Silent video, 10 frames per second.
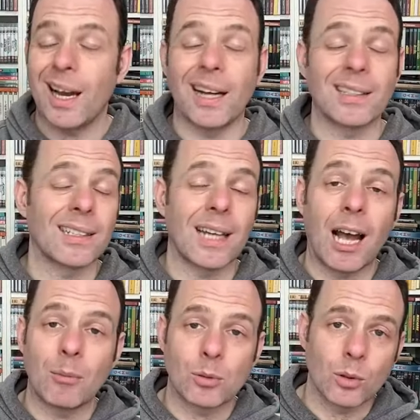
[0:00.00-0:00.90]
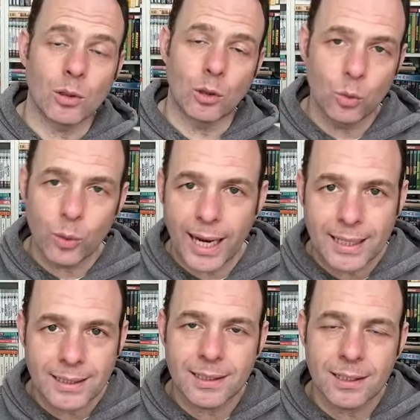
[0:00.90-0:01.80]
I did absolutely no
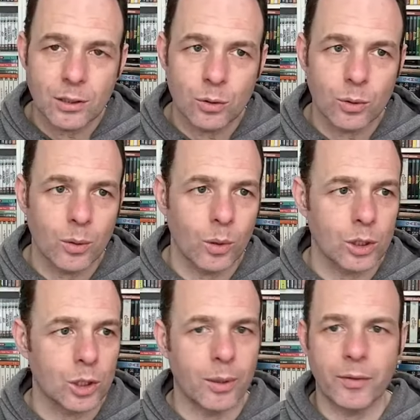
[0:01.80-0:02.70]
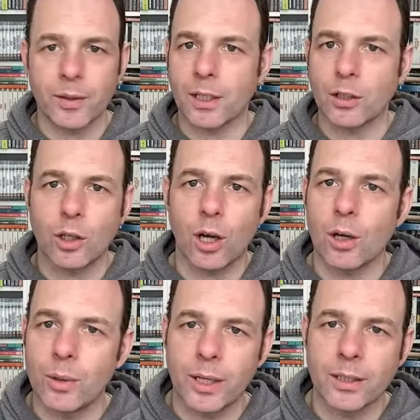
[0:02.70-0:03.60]
editing to it whatsoever. I didn't cut
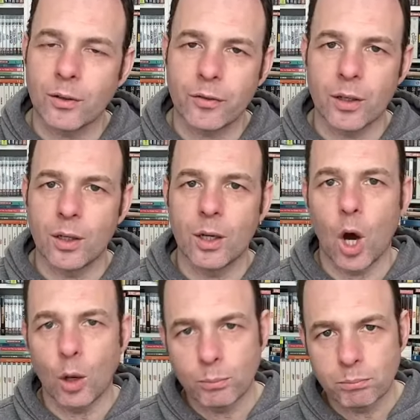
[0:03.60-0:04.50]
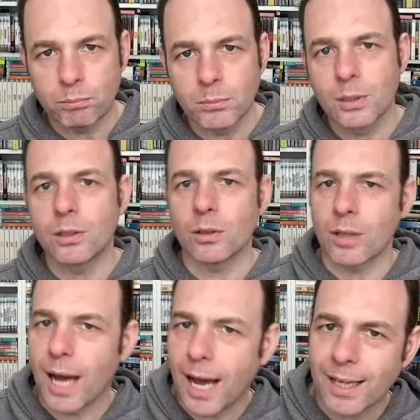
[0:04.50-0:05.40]
out any of the ums
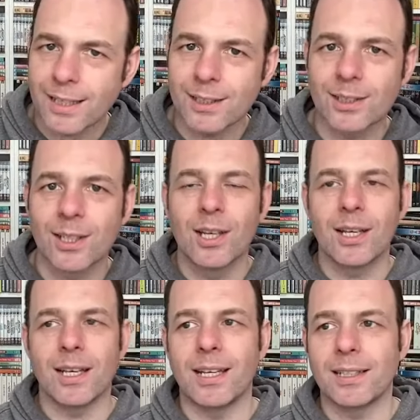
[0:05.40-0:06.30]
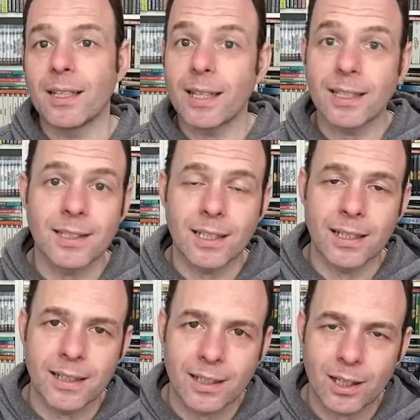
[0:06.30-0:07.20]
or ahs. Didn't insert
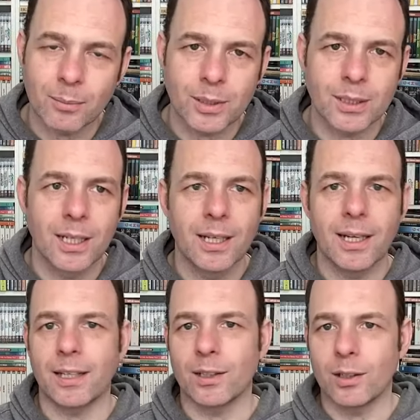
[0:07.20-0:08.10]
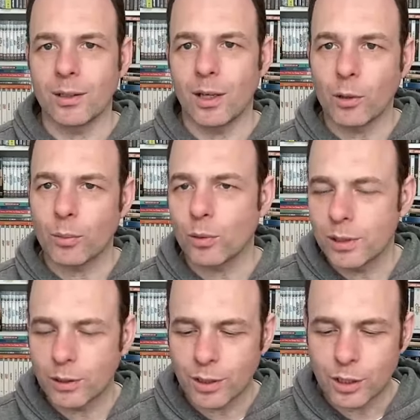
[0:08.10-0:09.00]
any clips. And I uploaded
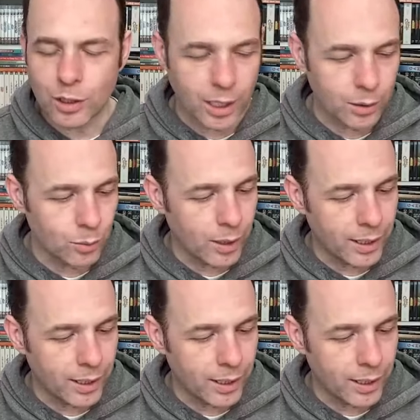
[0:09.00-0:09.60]
it to the channel.